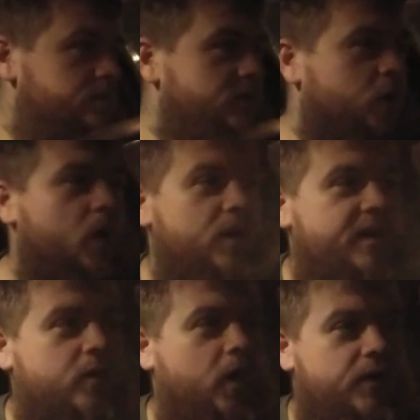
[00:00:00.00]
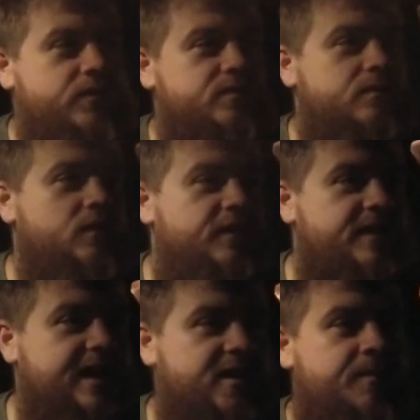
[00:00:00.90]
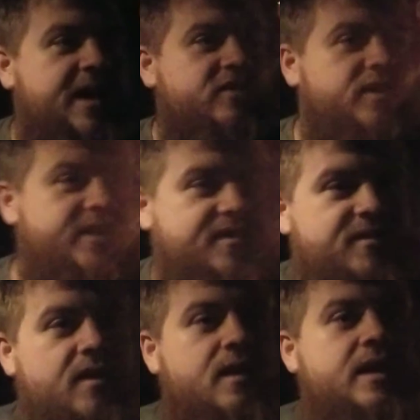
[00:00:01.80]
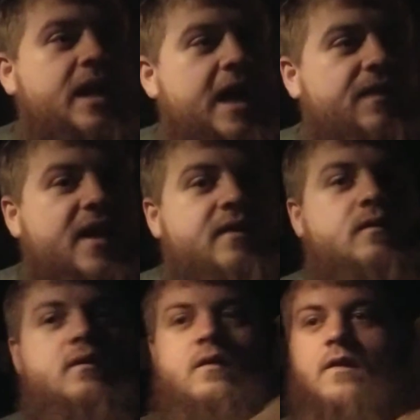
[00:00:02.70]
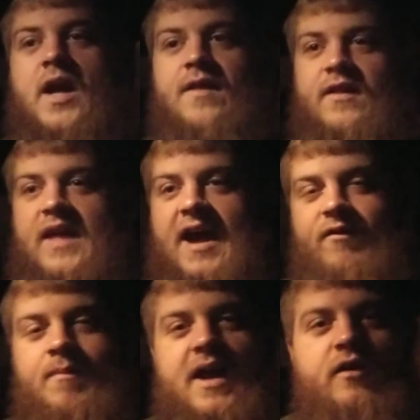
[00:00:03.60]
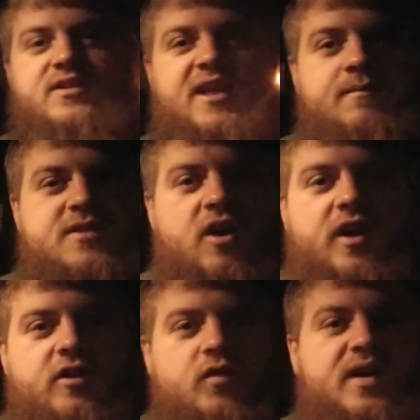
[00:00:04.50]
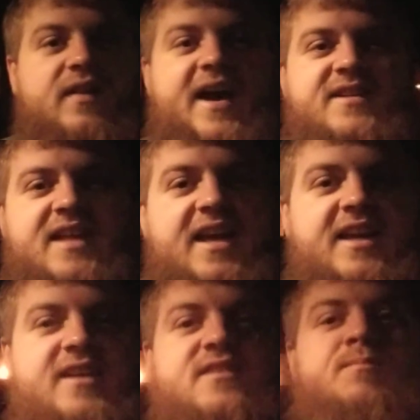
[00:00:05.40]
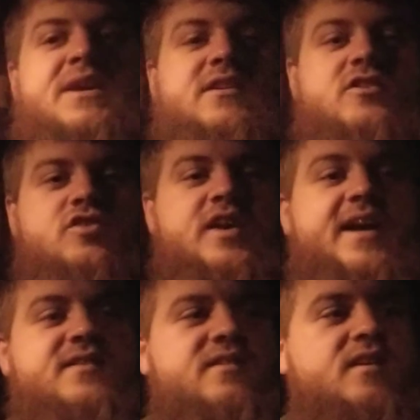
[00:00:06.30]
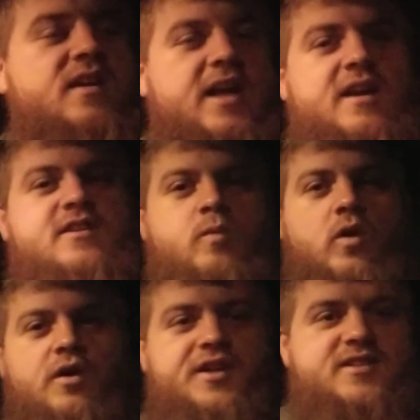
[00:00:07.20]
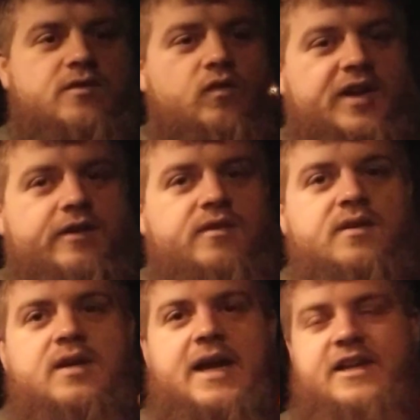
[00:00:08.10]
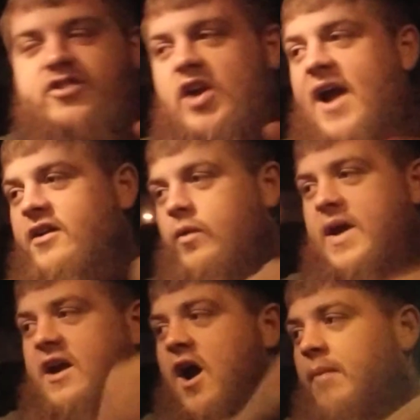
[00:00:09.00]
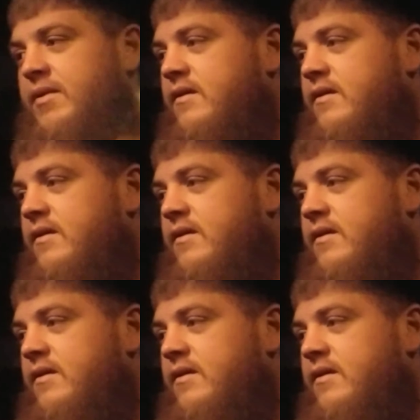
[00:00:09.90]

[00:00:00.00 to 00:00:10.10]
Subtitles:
quote-unquote, living in the Matrix. And then the heavy metal is him starting to realize that he's being tricked and his world isn't real. And he's trying to wake up.